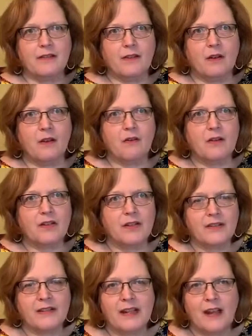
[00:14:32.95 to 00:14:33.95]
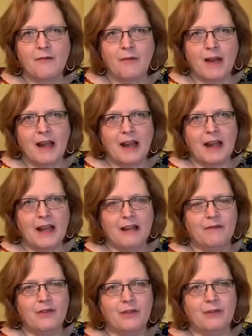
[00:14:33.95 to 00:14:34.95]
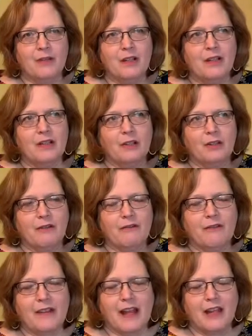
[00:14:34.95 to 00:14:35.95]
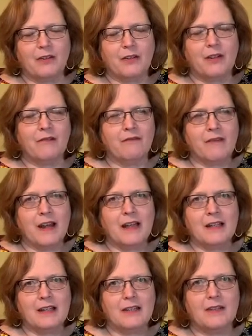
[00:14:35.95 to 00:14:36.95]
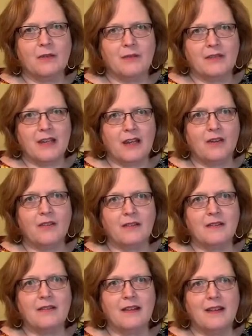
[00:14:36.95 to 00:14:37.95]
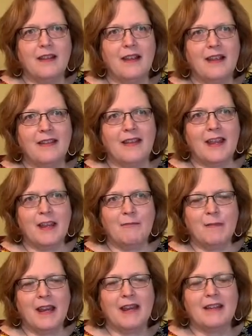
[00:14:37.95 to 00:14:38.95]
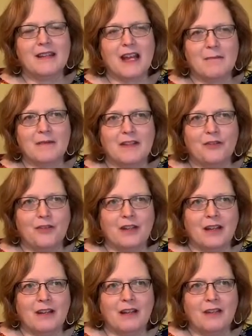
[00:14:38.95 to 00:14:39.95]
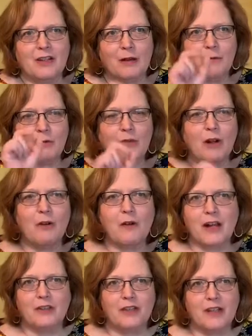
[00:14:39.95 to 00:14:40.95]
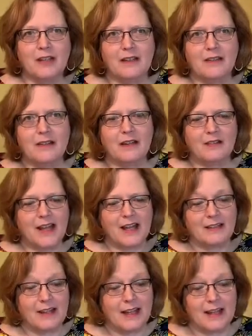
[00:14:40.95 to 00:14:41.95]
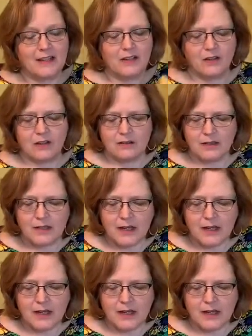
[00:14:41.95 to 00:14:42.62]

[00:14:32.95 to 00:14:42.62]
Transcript: So just an F Y I, if you look for that, you can find those needles, and they make top stitching a double row on jeans a lot, lot easier.